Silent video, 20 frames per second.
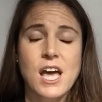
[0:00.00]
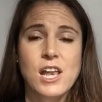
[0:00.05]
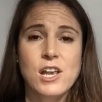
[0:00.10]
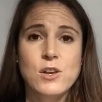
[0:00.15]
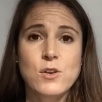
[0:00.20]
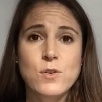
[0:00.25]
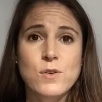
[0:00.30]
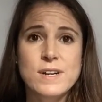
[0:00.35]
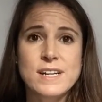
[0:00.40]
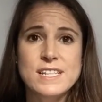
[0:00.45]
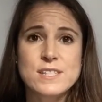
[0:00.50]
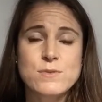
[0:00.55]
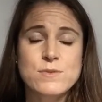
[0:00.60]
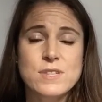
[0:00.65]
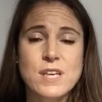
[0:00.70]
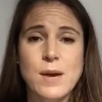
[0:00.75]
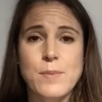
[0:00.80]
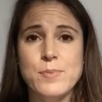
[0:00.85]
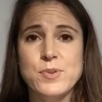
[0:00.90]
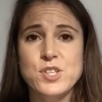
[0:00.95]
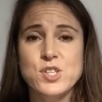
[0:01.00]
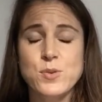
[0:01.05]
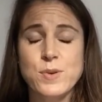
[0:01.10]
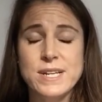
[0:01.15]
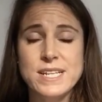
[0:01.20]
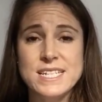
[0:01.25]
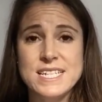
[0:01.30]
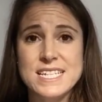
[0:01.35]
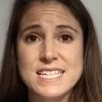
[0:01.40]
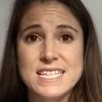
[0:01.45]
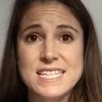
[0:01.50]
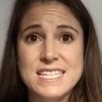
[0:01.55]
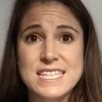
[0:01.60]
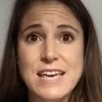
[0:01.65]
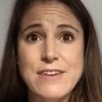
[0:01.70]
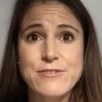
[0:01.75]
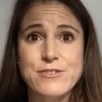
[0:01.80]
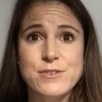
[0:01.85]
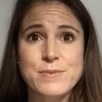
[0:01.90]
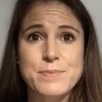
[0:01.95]
Lloyds was up
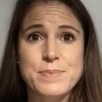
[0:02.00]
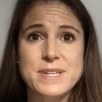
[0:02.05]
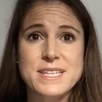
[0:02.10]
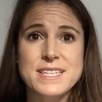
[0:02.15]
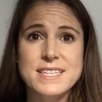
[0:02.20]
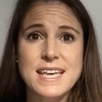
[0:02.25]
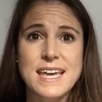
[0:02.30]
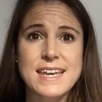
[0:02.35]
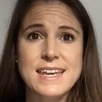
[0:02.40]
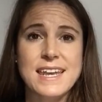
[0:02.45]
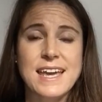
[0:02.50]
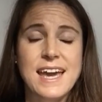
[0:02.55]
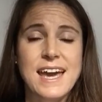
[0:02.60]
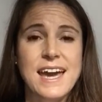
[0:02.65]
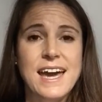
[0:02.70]
27%,